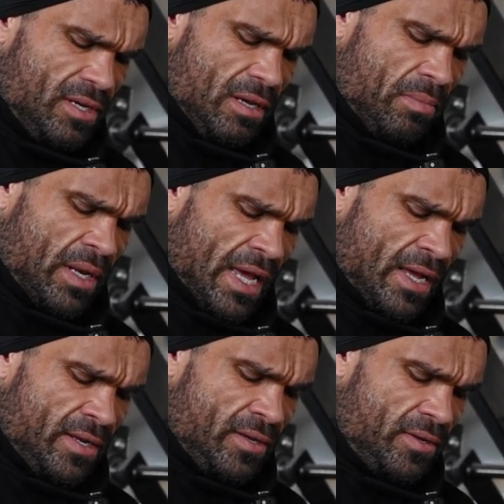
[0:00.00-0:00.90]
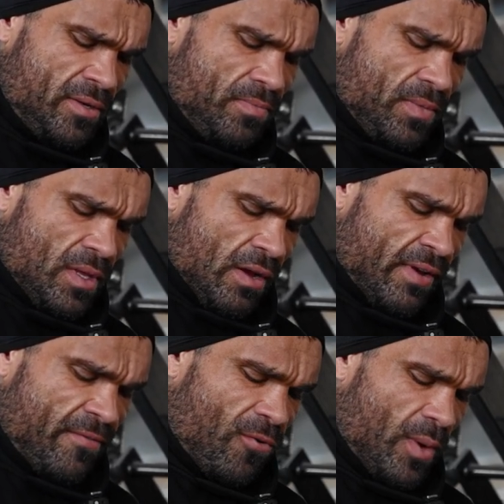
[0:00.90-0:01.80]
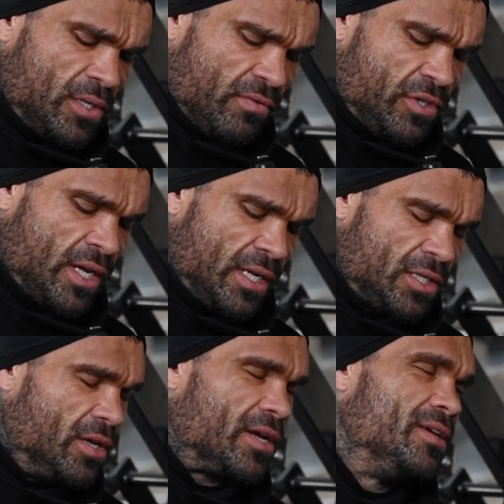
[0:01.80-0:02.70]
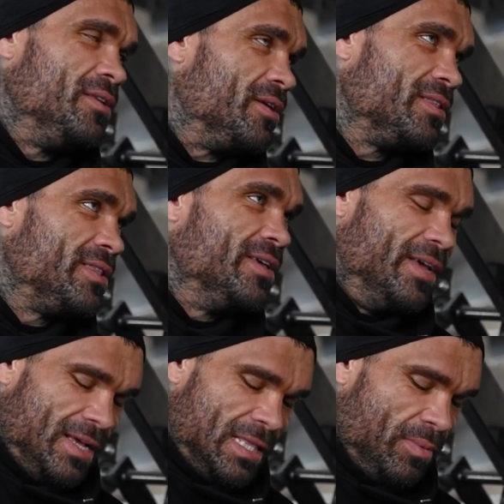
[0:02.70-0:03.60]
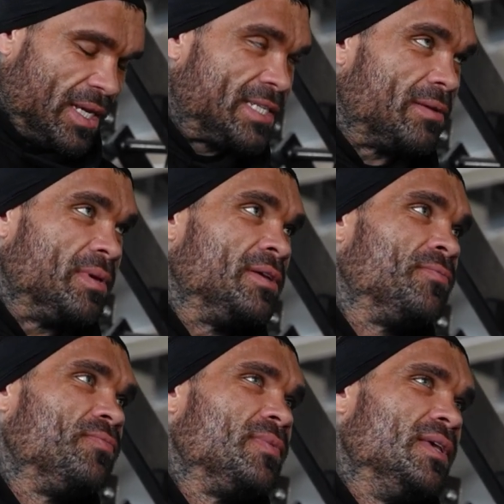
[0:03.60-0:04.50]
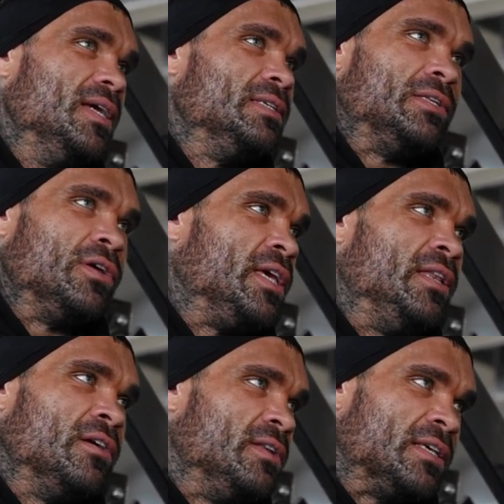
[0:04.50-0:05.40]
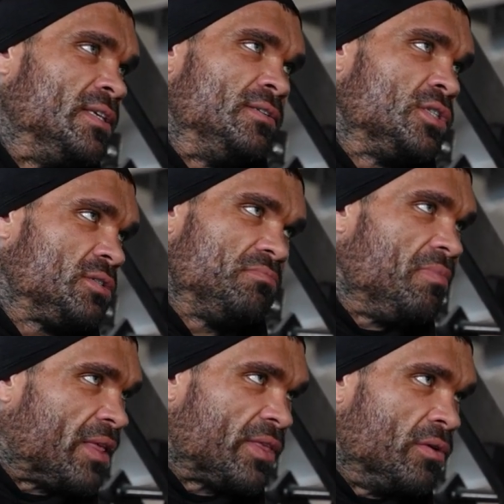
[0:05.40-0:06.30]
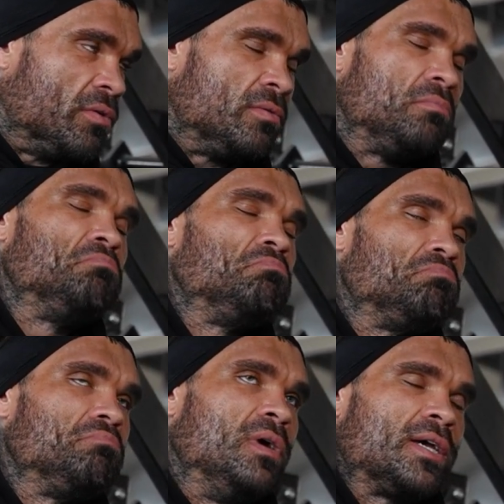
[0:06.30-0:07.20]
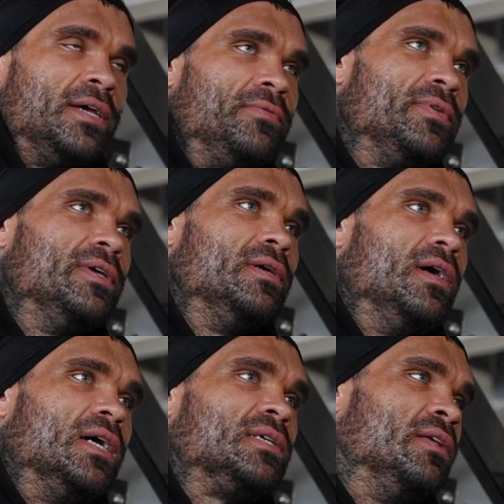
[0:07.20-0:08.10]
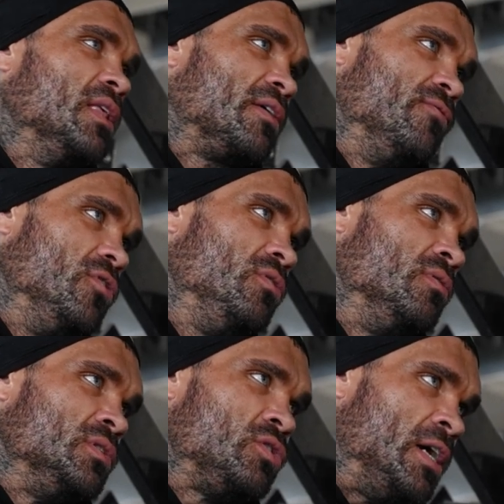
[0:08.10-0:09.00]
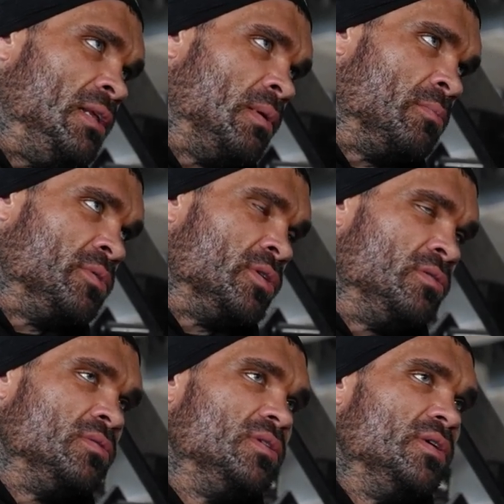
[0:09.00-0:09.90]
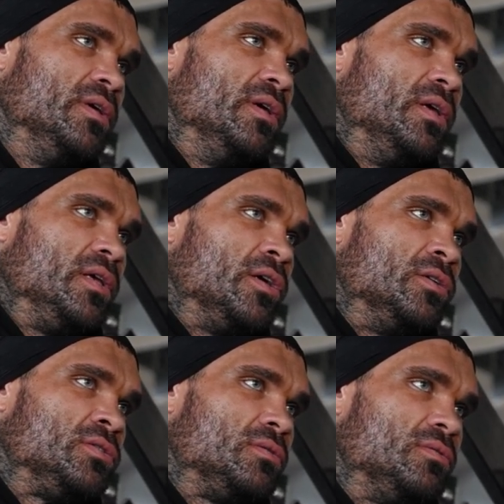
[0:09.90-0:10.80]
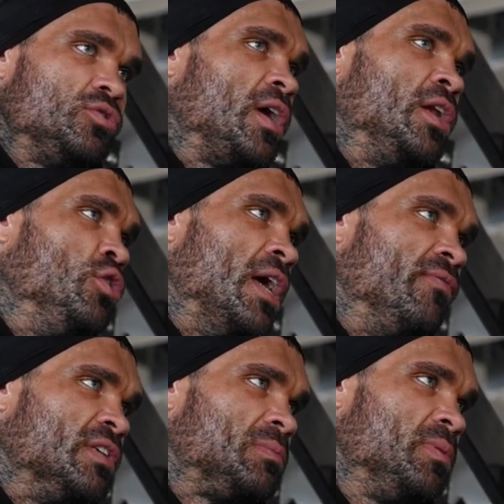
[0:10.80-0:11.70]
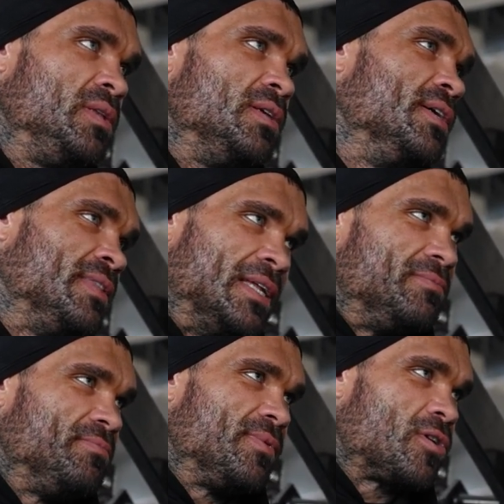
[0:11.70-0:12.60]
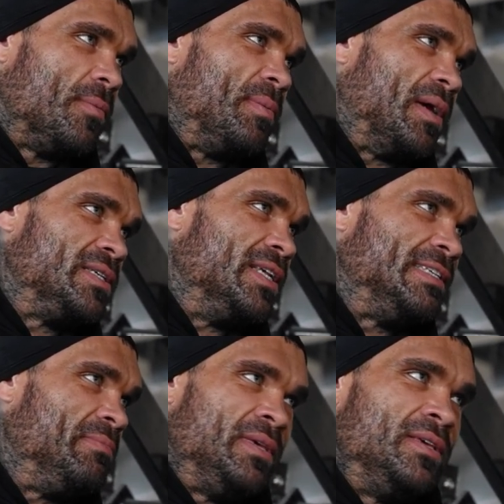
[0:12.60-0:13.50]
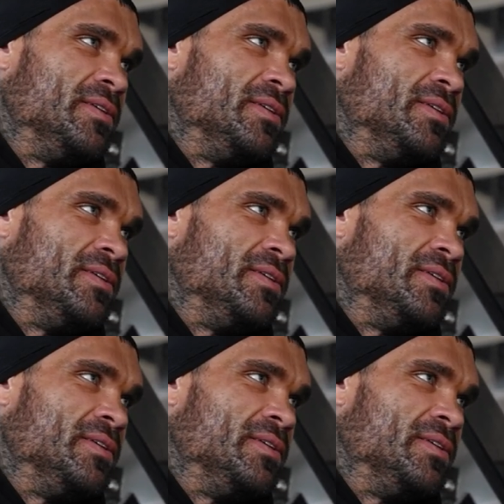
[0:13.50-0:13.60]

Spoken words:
but I've had 4 weeks off GH. Like, let me take something. He's like, no gear, no, nothing, just nothing at all. Okay. I said, like, food and training, what do you want me to do? He goes, training, you have the split, that copy paste that he sent me